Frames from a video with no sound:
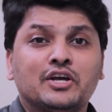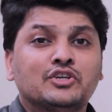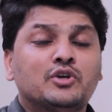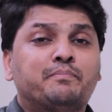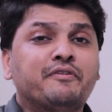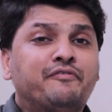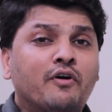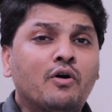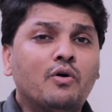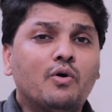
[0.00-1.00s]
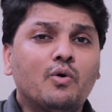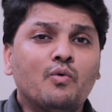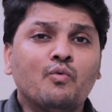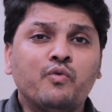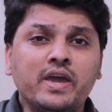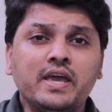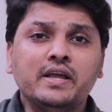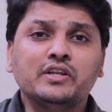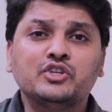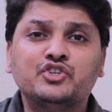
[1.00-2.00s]
So before
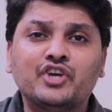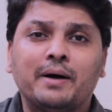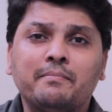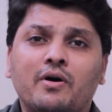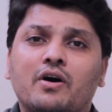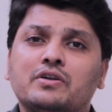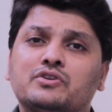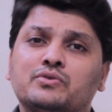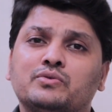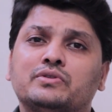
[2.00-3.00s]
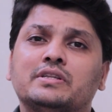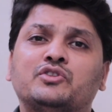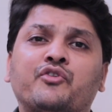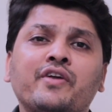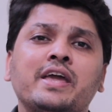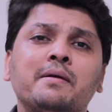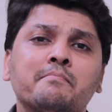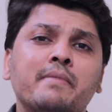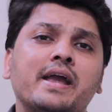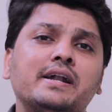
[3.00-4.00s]
we jump on to the three
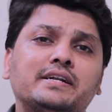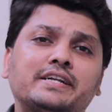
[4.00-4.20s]
main